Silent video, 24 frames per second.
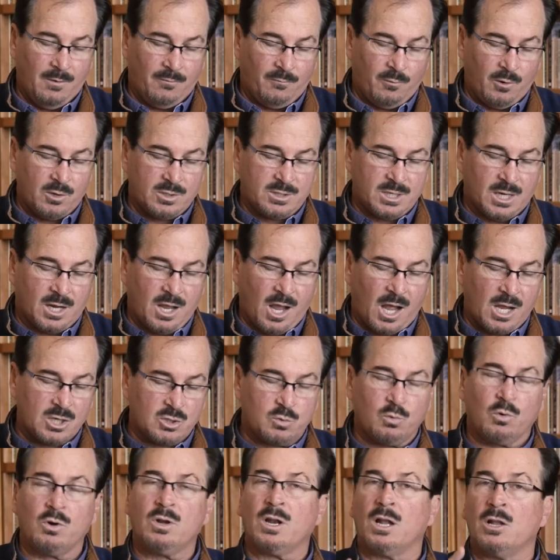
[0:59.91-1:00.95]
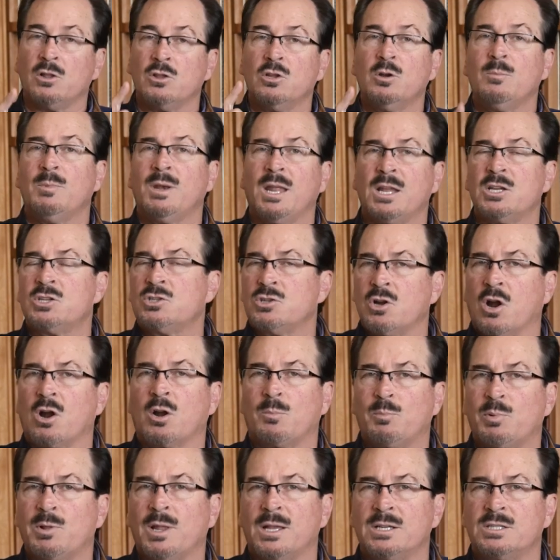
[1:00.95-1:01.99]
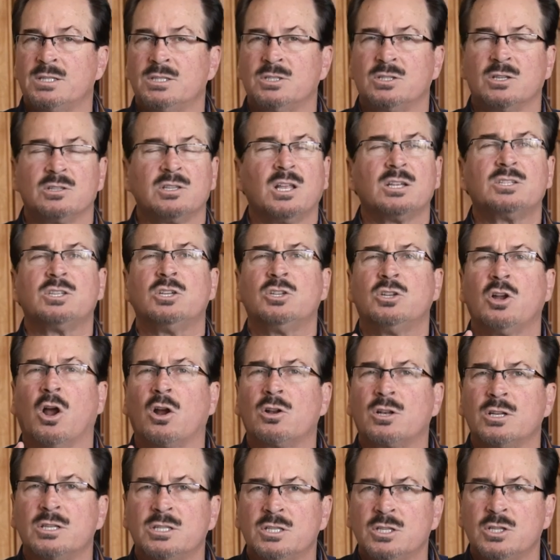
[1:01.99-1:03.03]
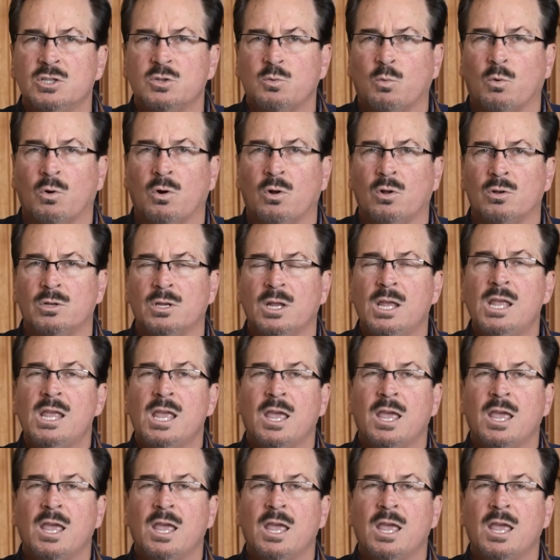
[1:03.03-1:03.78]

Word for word: First, that God's Word illuminates dark places. There's lots of darkness in this world.